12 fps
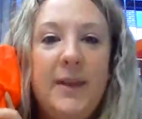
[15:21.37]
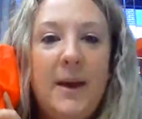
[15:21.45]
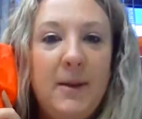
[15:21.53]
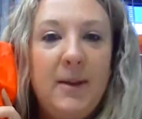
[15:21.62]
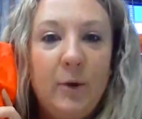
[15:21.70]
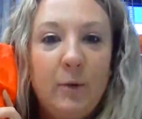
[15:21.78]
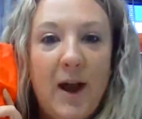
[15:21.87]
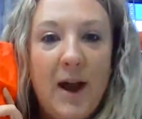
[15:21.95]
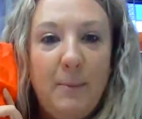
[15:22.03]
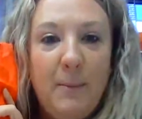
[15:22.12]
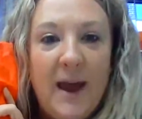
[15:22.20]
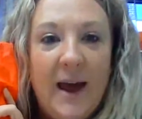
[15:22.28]
them in the
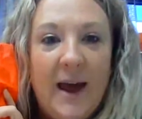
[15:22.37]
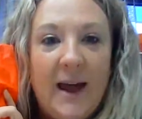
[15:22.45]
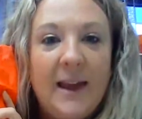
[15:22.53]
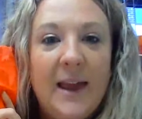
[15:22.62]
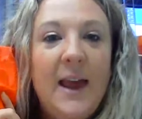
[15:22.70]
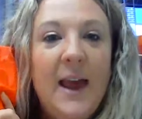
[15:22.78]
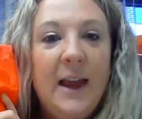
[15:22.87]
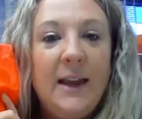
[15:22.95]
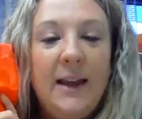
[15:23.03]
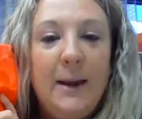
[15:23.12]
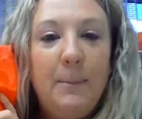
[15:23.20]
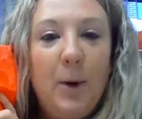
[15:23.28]
red bag and
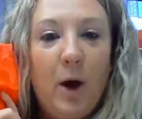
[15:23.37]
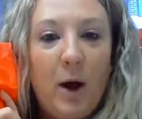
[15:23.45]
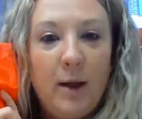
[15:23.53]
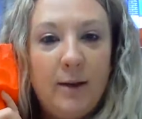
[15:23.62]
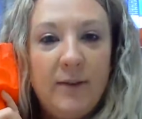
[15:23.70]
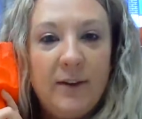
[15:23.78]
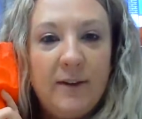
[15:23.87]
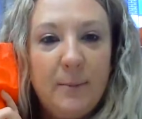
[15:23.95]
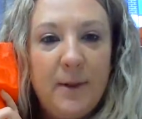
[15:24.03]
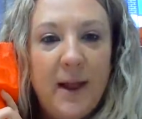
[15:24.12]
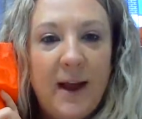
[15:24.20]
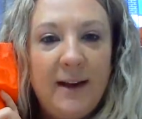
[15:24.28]
keep all of the
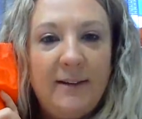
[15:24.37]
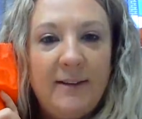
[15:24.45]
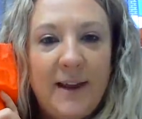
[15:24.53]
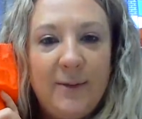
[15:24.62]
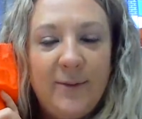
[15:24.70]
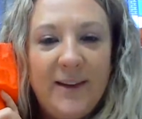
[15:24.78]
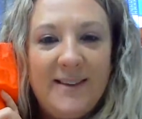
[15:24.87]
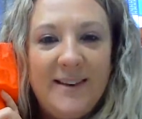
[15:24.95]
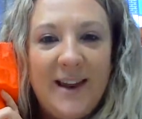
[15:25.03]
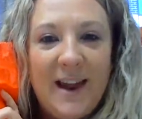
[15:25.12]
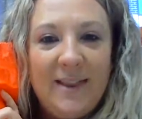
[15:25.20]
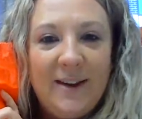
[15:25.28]
supplies safely
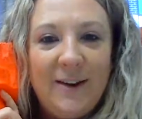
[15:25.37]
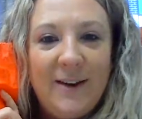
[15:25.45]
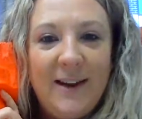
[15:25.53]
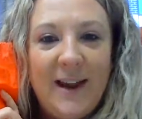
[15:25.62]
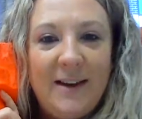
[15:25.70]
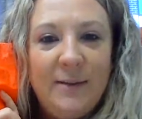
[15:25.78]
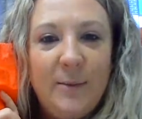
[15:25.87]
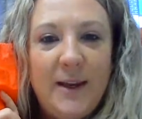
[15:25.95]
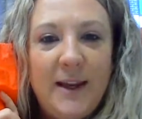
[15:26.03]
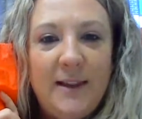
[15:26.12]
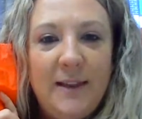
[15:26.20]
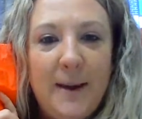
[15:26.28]
together in case we
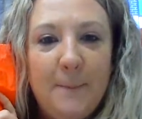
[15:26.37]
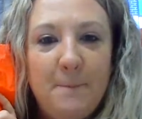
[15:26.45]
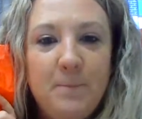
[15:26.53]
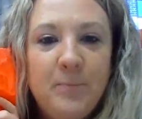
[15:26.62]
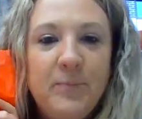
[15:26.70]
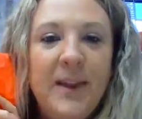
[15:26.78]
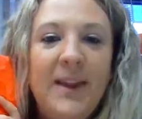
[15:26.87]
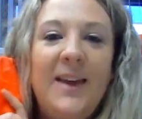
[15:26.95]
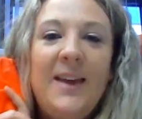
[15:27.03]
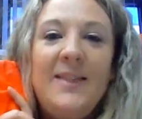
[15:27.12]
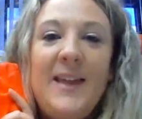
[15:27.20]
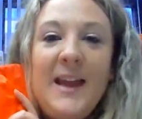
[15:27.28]
need them.
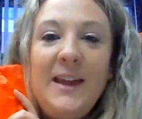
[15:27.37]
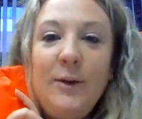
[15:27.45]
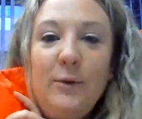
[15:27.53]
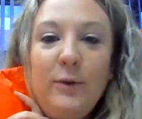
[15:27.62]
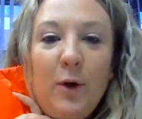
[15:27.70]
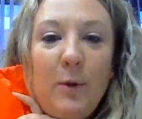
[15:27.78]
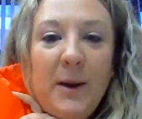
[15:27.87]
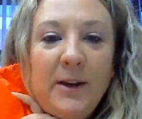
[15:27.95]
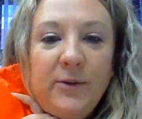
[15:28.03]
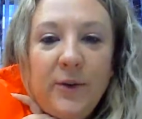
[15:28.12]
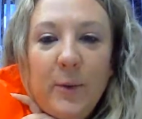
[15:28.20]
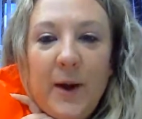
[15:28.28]
Thank you so
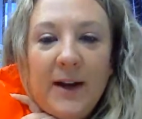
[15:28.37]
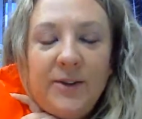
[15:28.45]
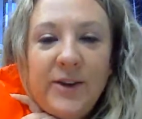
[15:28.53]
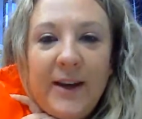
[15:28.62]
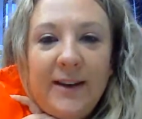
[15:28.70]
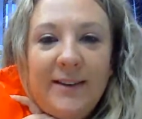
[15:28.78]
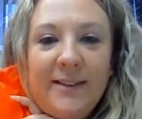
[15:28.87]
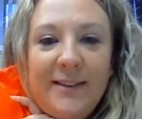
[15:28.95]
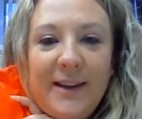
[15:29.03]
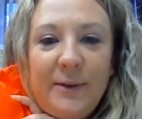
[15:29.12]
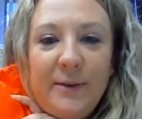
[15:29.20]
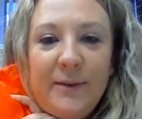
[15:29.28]
much for watching. See
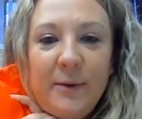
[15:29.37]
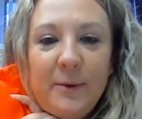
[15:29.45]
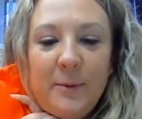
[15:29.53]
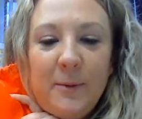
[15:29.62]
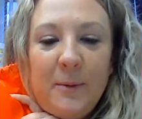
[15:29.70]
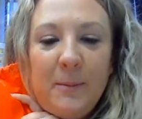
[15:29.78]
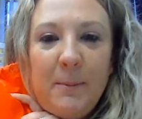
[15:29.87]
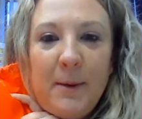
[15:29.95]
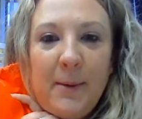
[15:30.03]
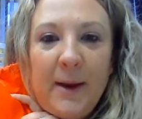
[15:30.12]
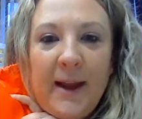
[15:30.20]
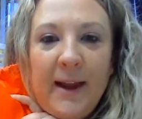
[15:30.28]
you soon.
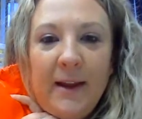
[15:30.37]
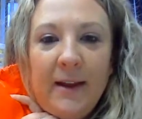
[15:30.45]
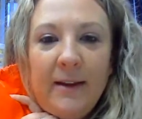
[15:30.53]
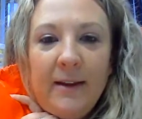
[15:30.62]
Bye-bye.